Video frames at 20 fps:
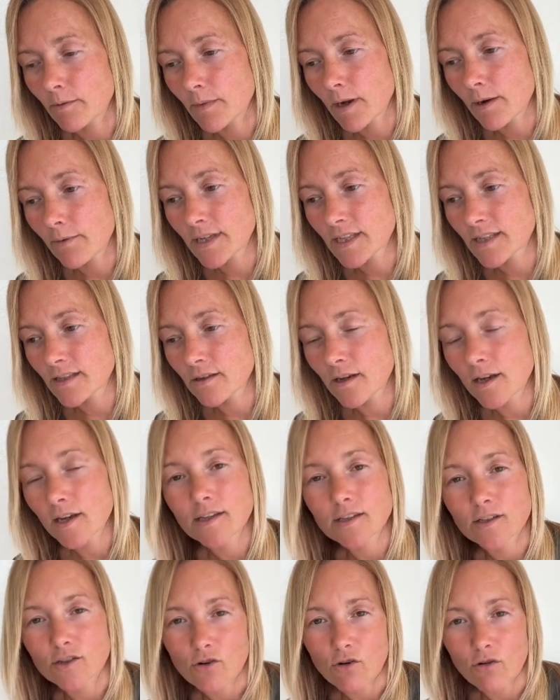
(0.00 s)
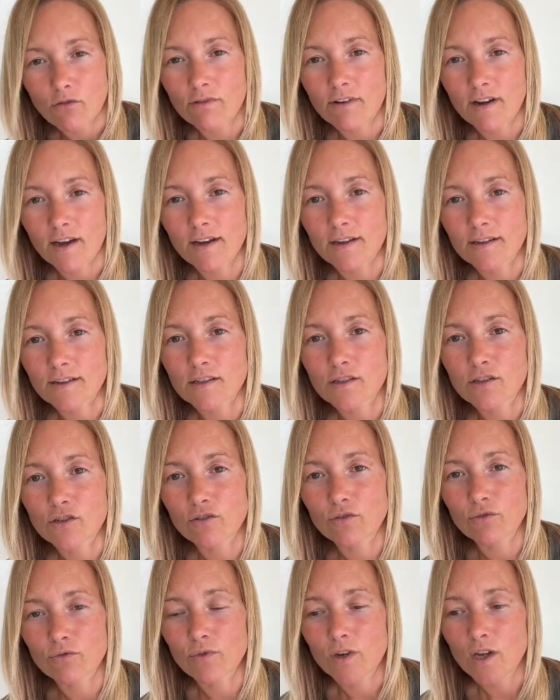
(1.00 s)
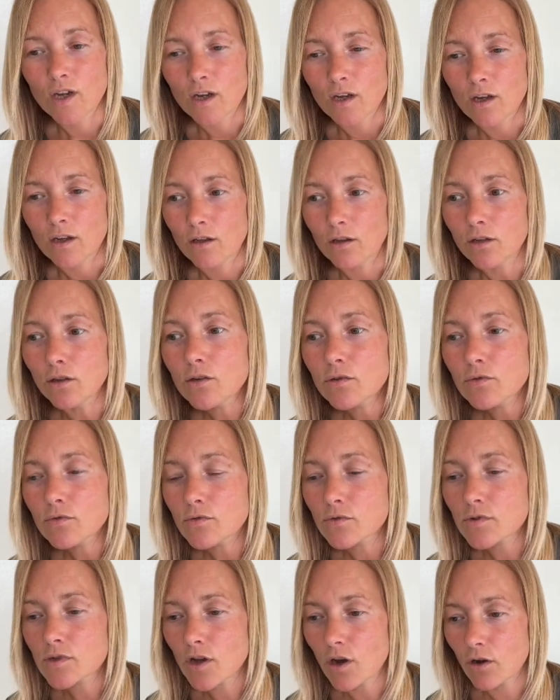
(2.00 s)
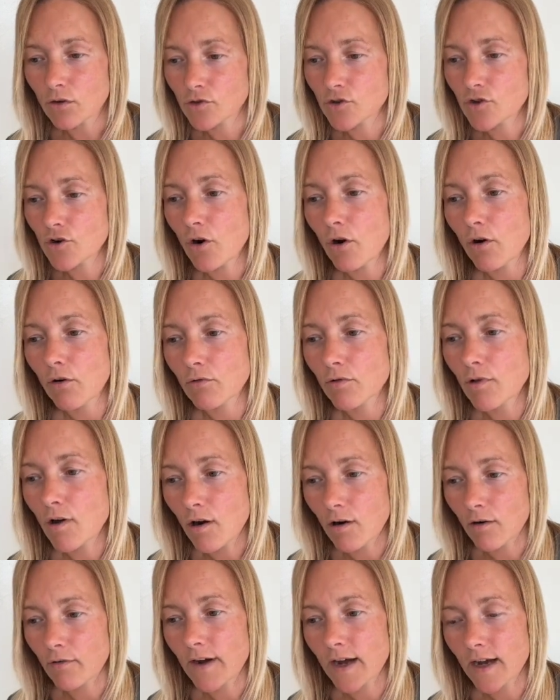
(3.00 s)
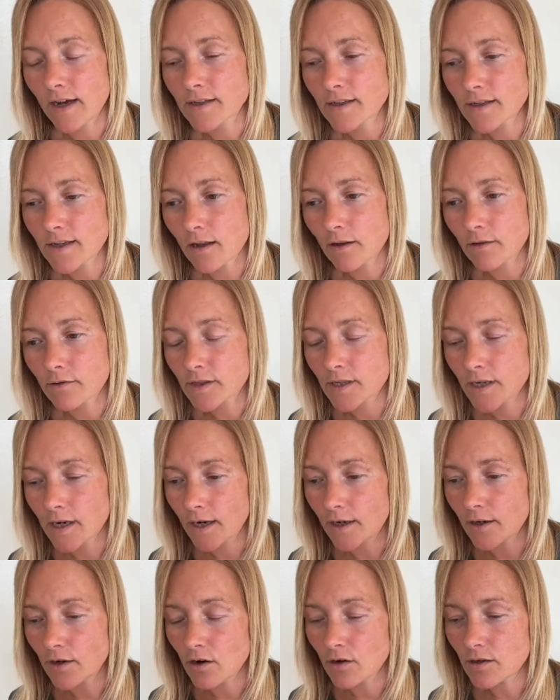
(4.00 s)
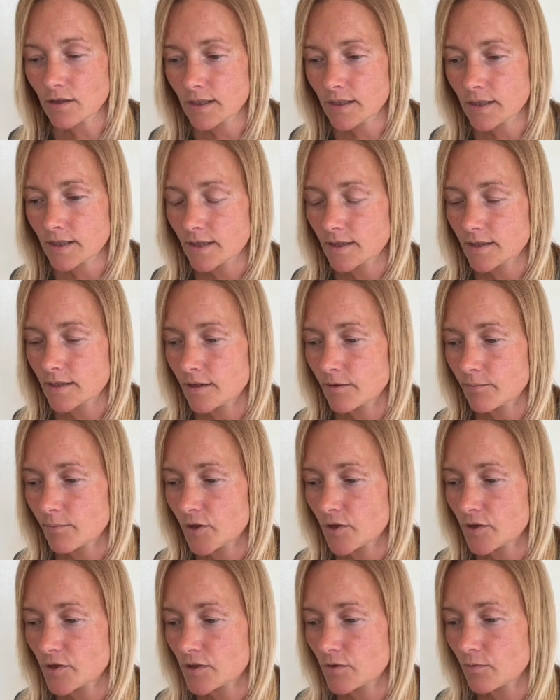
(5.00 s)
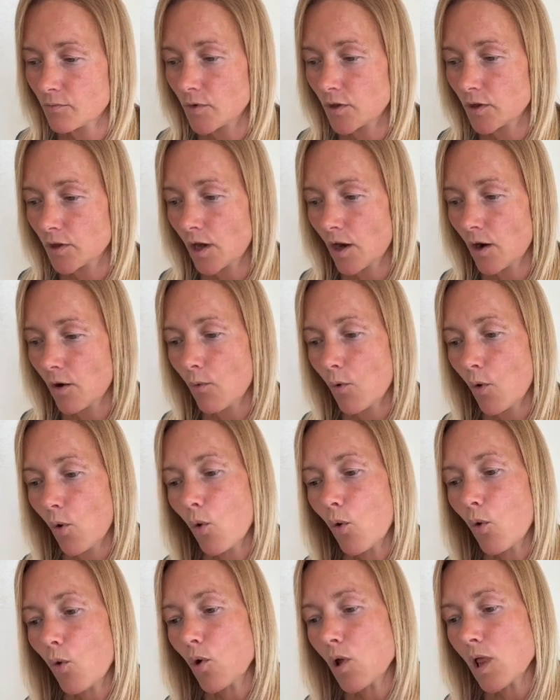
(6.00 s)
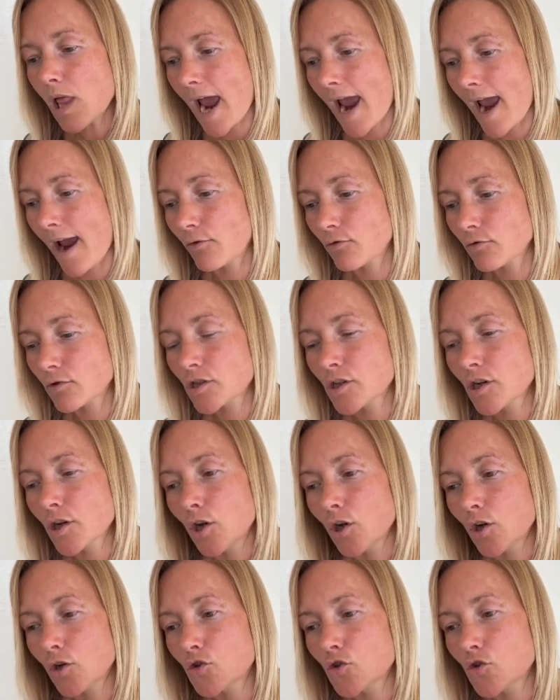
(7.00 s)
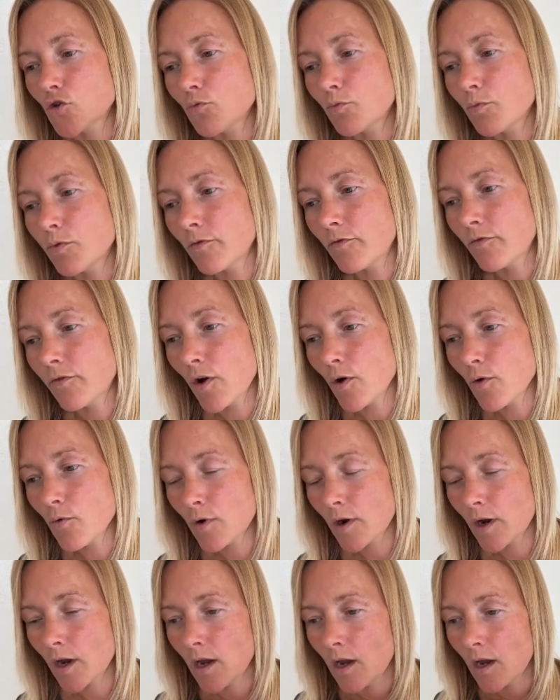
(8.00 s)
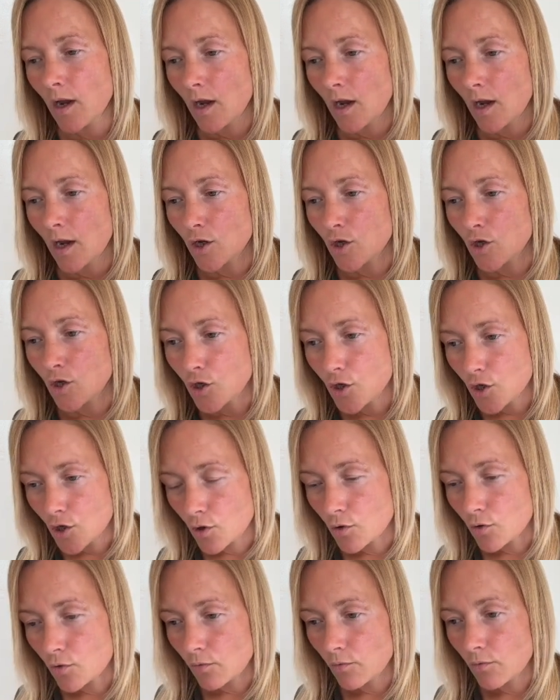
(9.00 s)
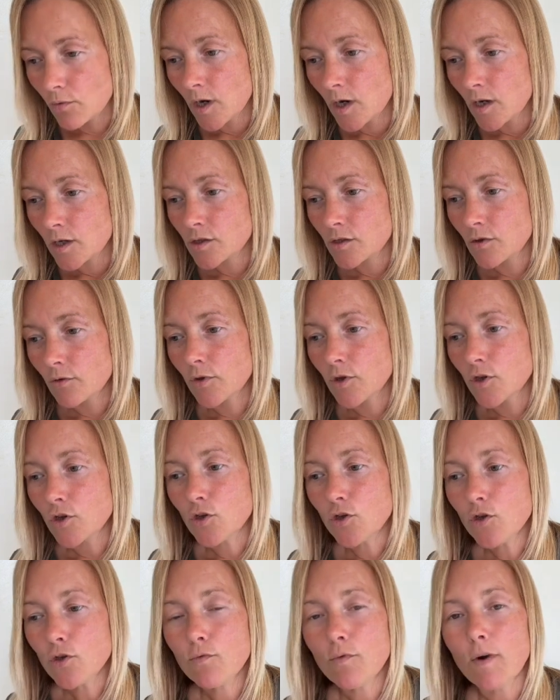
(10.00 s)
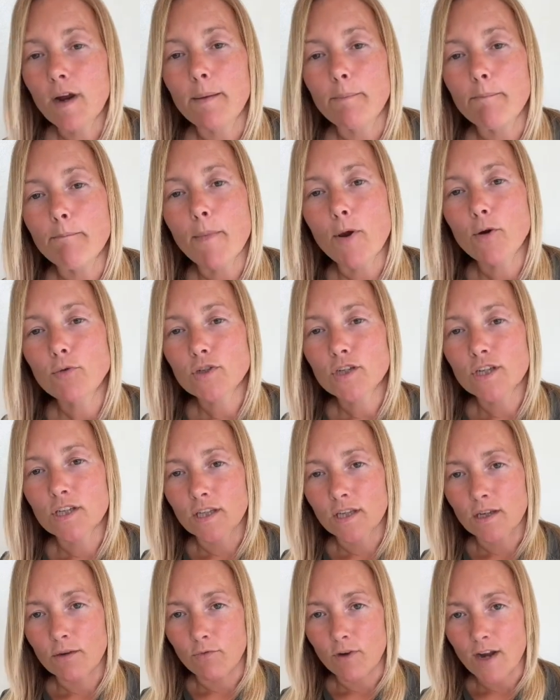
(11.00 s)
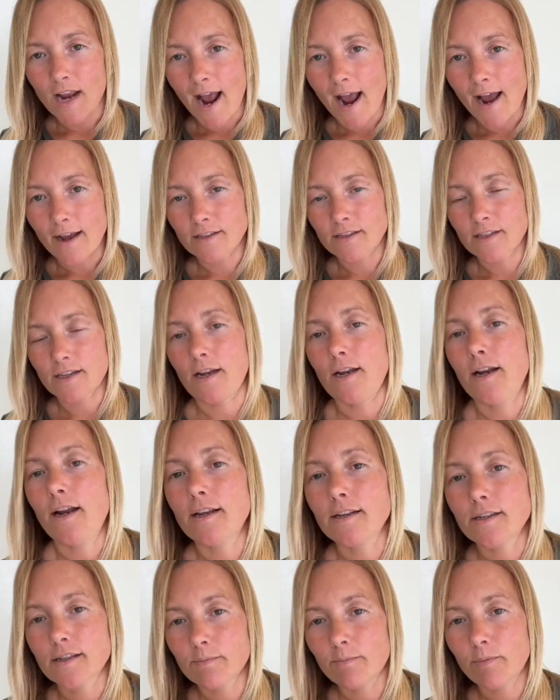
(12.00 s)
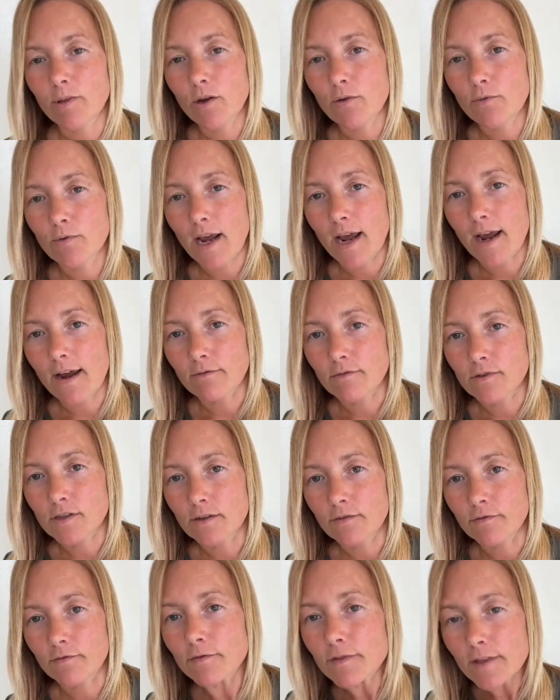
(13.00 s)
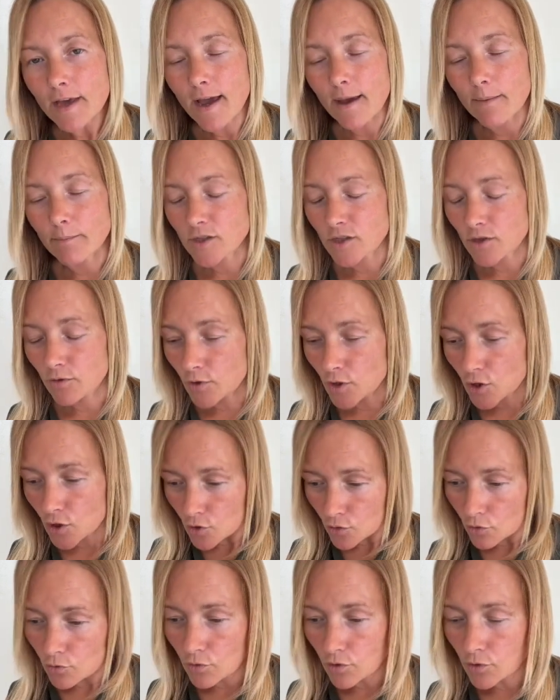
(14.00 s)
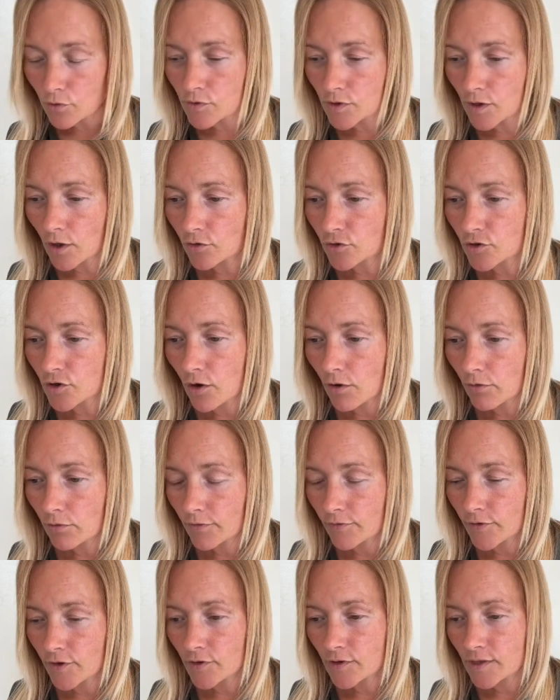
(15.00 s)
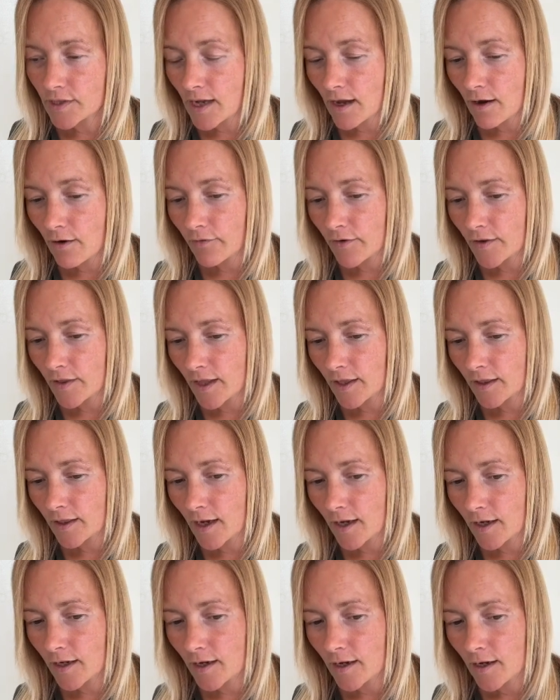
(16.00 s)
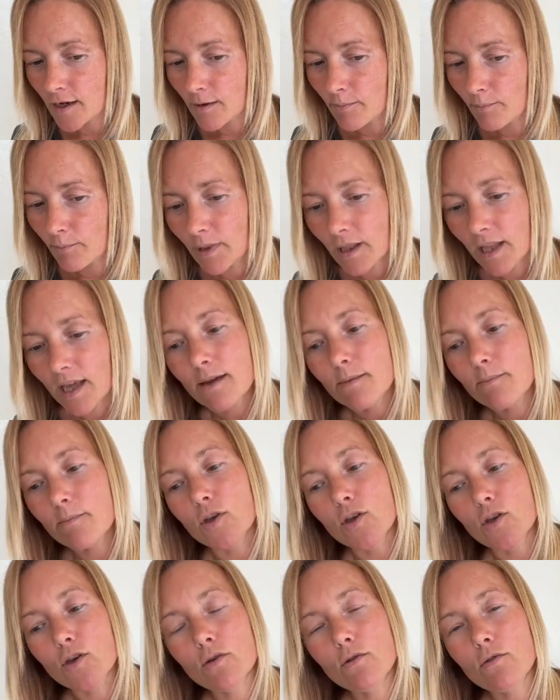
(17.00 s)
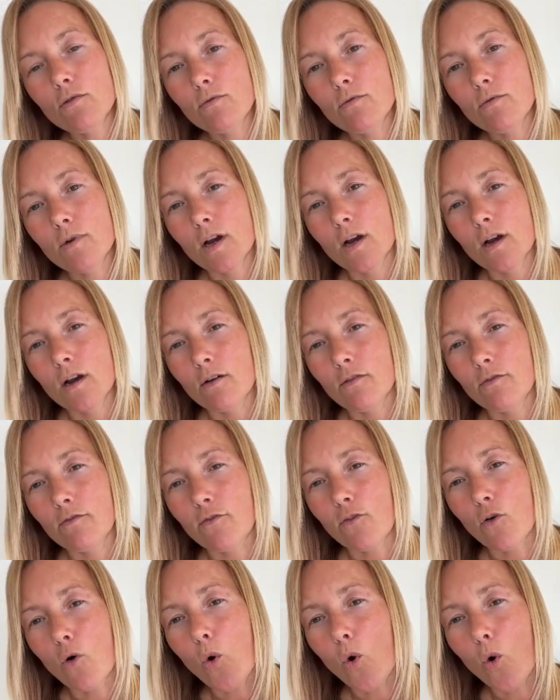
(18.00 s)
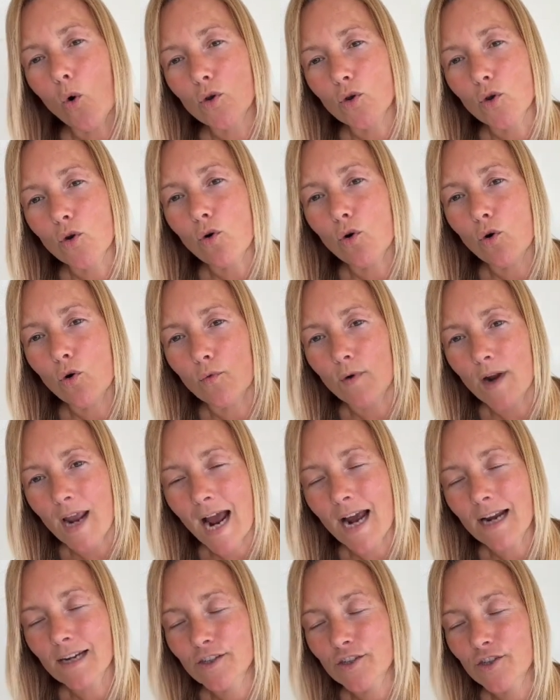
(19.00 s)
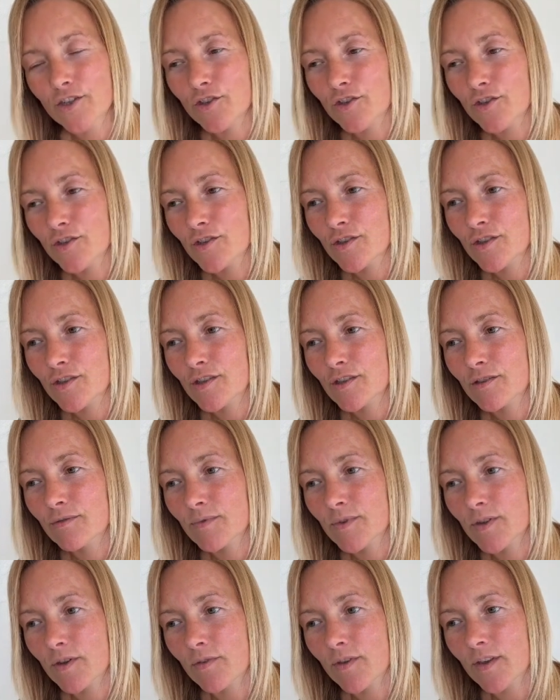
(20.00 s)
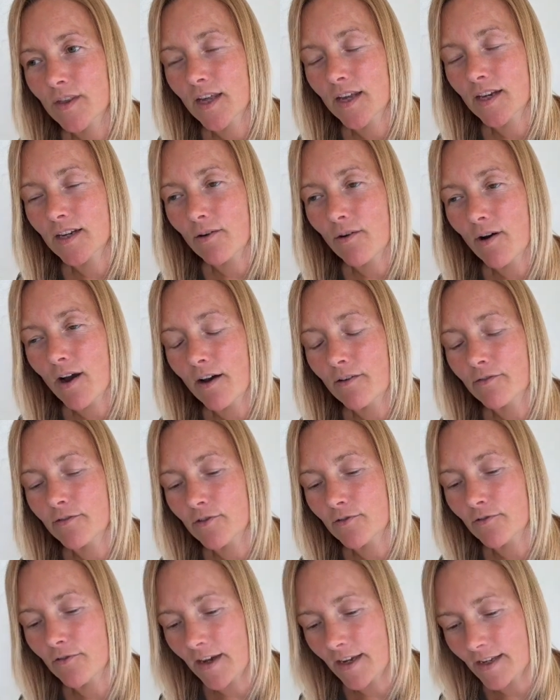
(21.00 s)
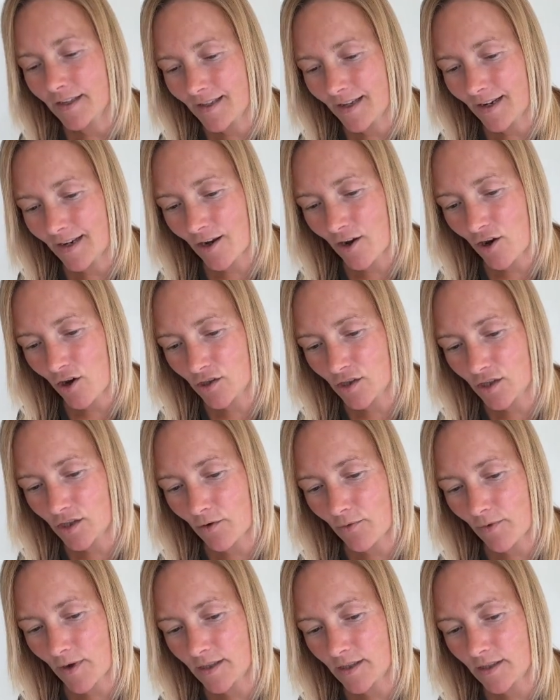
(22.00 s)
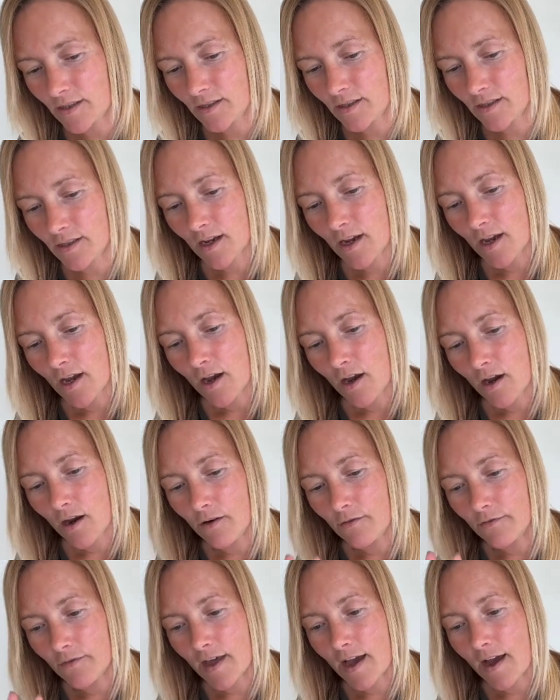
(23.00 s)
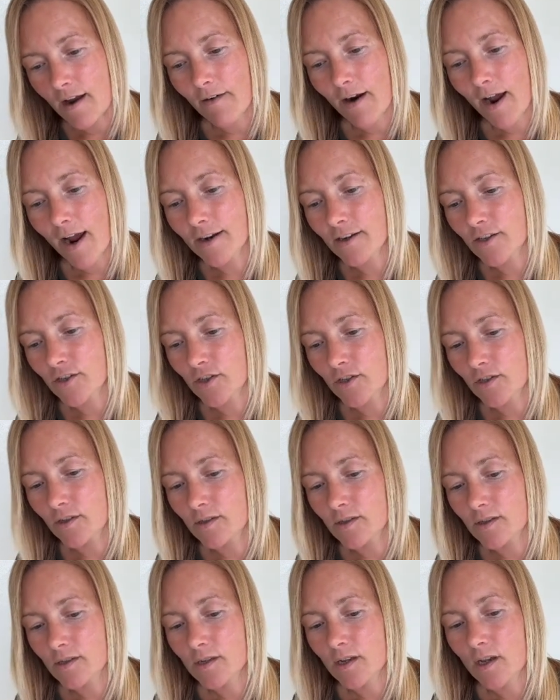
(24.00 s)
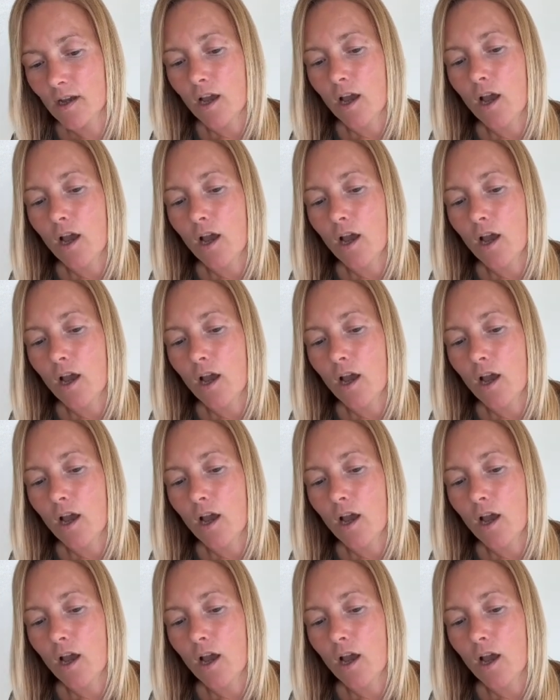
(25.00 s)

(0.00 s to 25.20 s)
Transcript: Now, it's not nice to lose control of ourselves, and a narcissistic person will go all out to provoke you so that you emotionally react and explode out of them, so that you lose control of yourself, and then they blame you for your reactions so that they don't have to face any consequences of their actions.